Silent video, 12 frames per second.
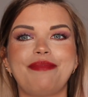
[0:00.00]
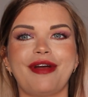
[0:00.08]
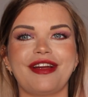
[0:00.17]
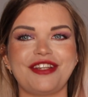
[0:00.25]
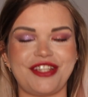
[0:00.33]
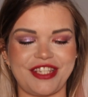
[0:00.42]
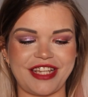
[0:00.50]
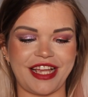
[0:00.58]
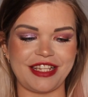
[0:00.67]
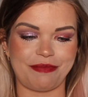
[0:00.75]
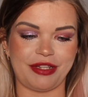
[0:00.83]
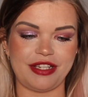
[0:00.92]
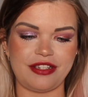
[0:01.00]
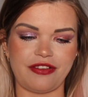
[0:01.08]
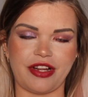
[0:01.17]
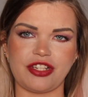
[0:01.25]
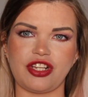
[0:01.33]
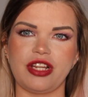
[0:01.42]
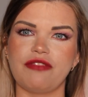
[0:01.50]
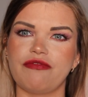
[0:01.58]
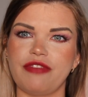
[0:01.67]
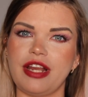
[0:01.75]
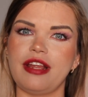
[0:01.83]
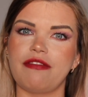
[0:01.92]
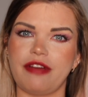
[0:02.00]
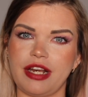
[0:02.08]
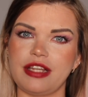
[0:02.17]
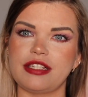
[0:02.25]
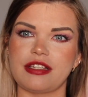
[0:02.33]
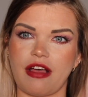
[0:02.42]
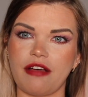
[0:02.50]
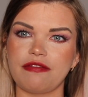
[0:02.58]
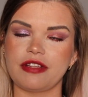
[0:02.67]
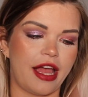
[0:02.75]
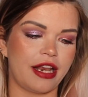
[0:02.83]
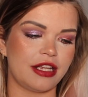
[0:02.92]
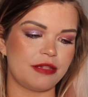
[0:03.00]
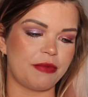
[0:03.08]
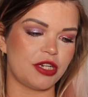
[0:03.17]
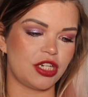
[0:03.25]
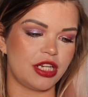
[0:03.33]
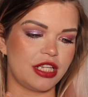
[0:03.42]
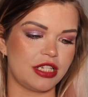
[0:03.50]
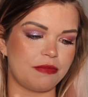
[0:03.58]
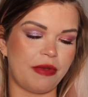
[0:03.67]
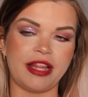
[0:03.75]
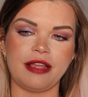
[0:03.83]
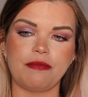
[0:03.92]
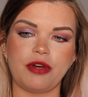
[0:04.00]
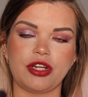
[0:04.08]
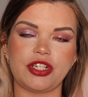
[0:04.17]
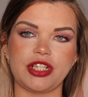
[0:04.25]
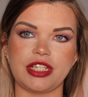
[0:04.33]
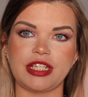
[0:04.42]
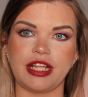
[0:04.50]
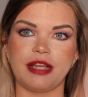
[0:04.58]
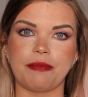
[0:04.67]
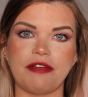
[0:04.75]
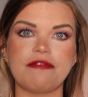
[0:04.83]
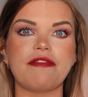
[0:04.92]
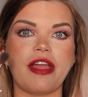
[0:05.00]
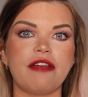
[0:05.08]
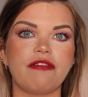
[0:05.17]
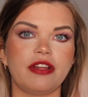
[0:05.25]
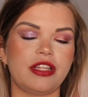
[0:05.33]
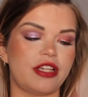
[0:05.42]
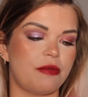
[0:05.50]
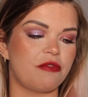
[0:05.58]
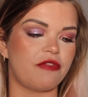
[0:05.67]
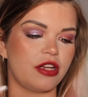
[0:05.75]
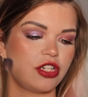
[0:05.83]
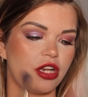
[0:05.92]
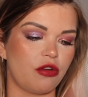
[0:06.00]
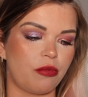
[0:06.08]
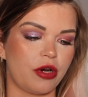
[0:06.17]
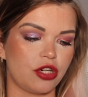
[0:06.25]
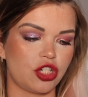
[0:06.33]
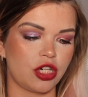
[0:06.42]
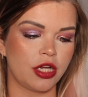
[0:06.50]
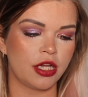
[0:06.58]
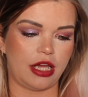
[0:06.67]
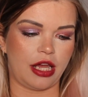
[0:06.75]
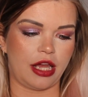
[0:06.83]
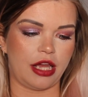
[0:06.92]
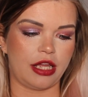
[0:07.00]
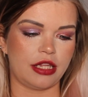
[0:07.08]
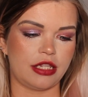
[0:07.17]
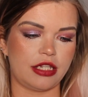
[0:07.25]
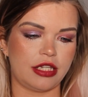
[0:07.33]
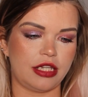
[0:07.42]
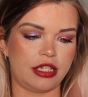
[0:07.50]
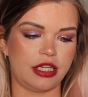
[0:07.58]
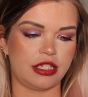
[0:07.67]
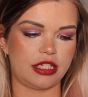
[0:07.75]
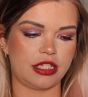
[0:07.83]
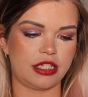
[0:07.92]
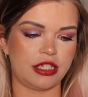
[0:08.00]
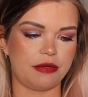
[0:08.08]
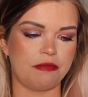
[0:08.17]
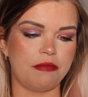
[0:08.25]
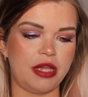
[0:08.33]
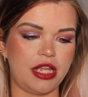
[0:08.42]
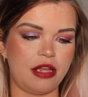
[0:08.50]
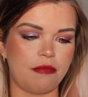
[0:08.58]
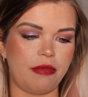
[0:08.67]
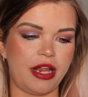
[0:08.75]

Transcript: brush sets, but these are actually really soft. And especially this blending brush, this is my favorite type of eyeshadow brush. And this medium